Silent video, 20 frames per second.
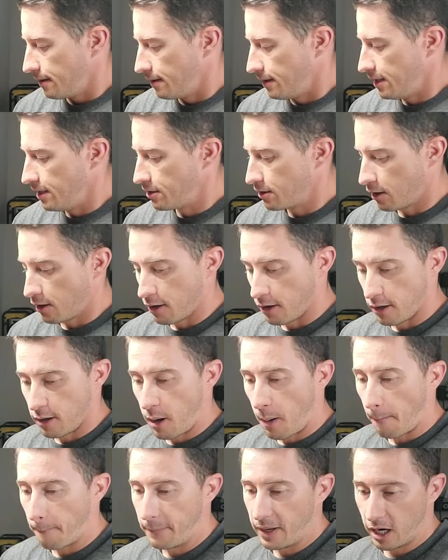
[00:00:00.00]
These are
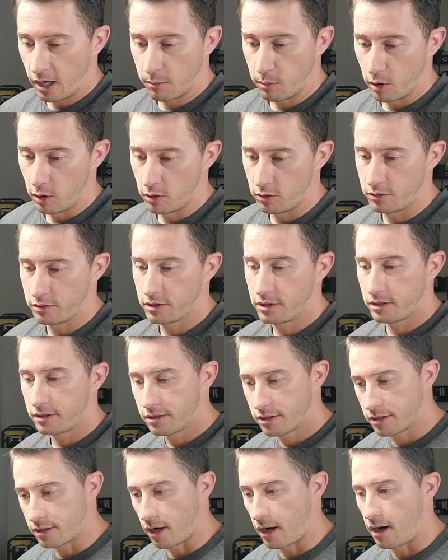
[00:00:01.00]
bare bones
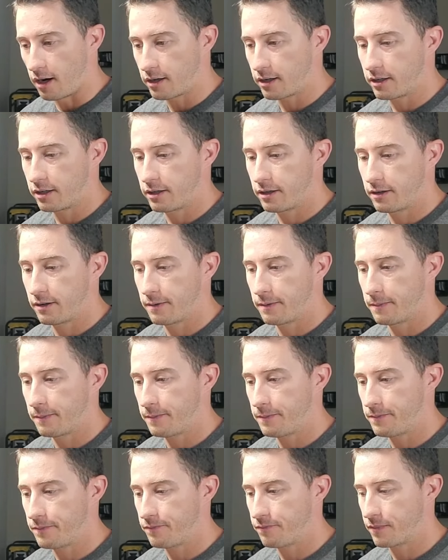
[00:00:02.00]
stock
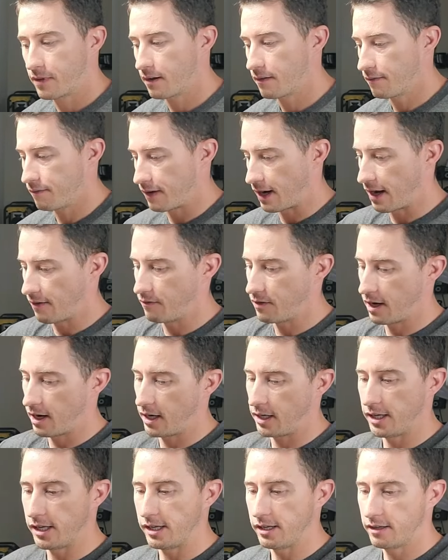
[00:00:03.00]

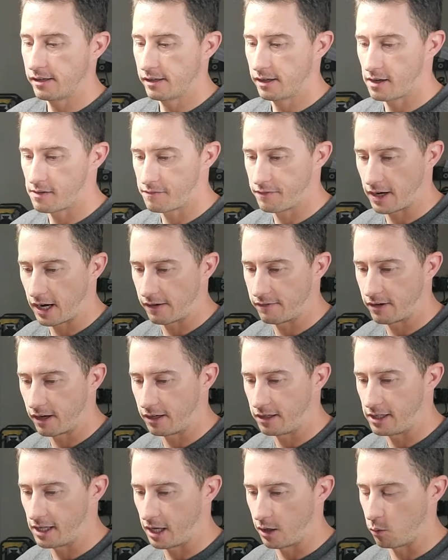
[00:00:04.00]
590 and
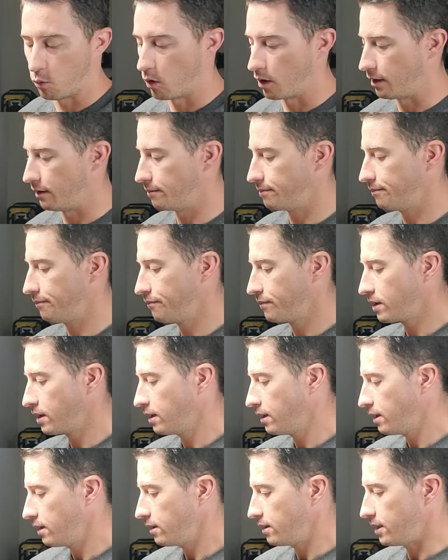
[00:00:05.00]
590A1.
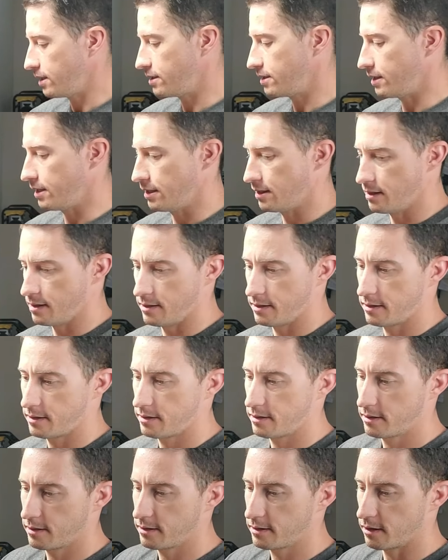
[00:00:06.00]
This
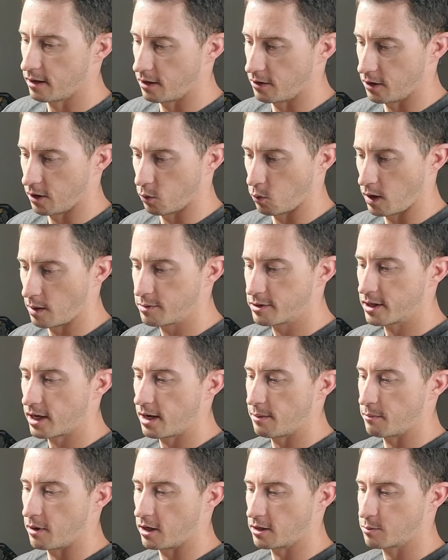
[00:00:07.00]
is on their
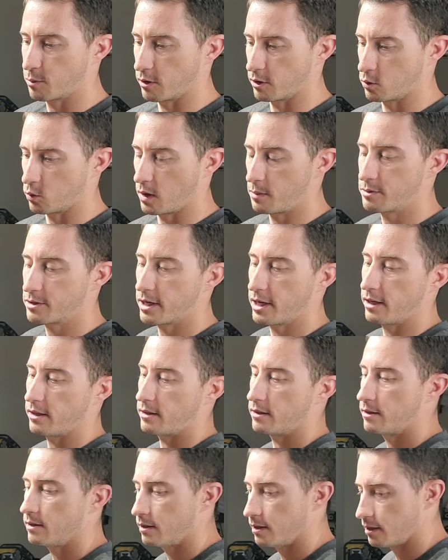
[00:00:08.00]
website, Mossberg's
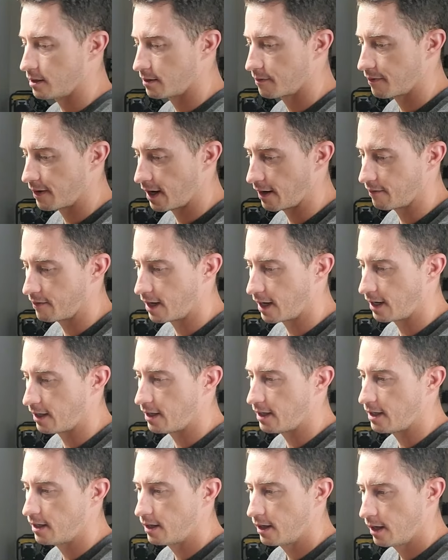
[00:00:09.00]
website. This
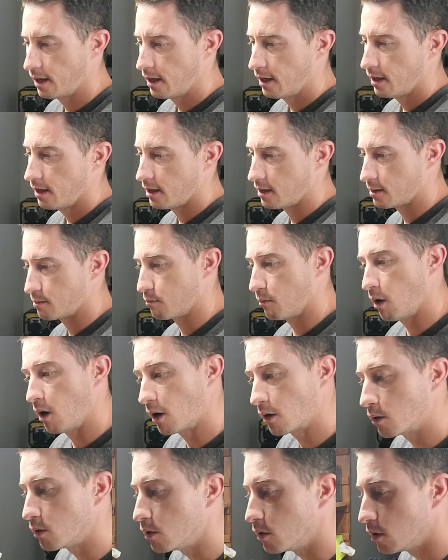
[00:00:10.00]
590 is
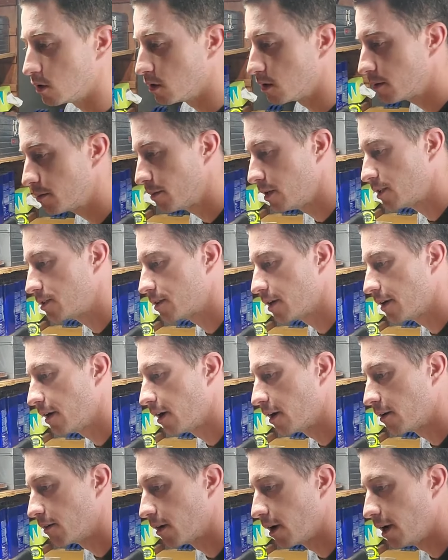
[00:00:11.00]
model, make sure I
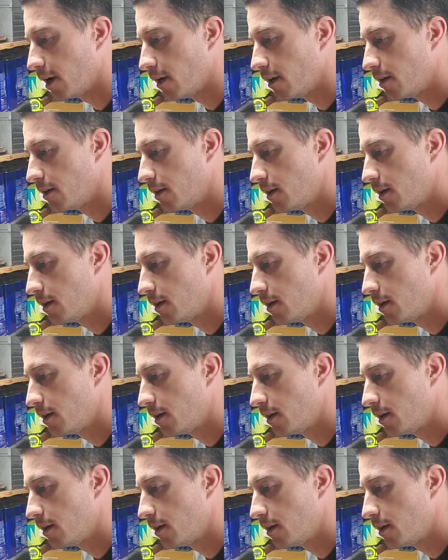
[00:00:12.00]
got it right,